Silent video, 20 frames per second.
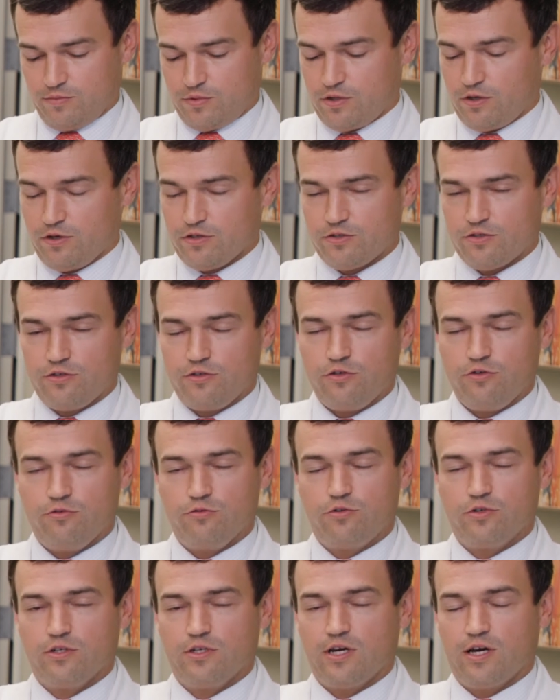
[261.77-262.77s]
causing you
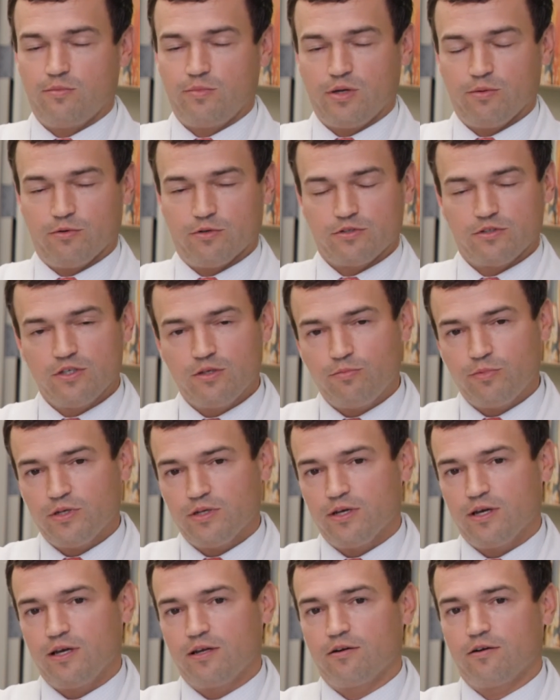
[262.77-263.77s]
to not be able to sleep at
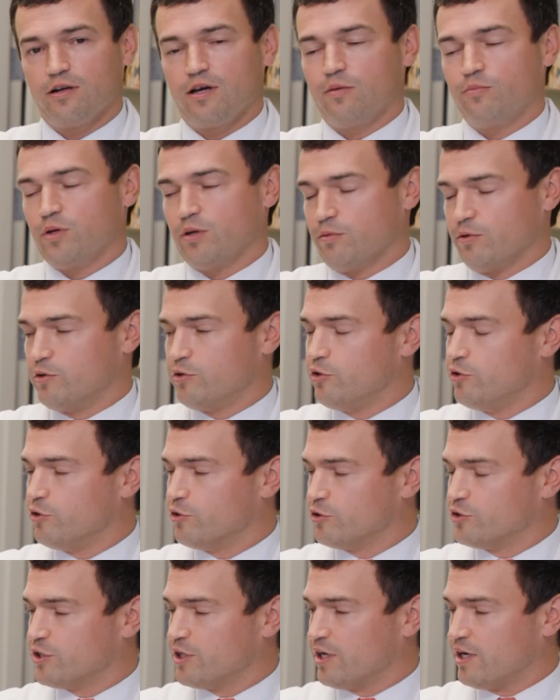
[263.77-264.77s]
night or not be able to do
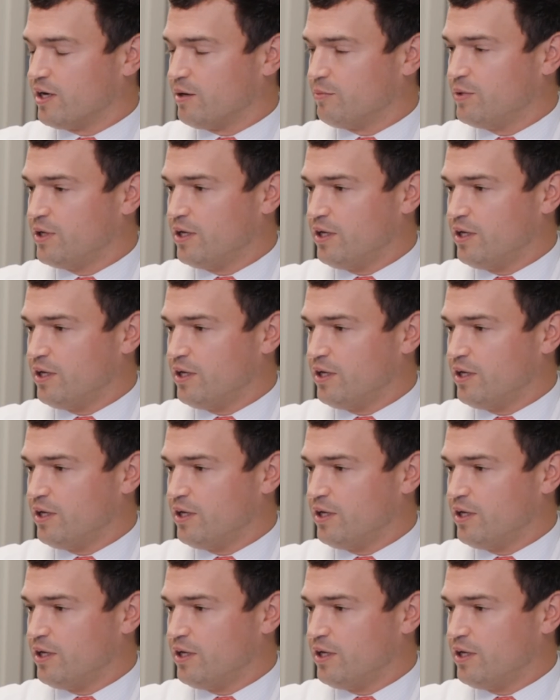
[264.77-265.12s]
your job.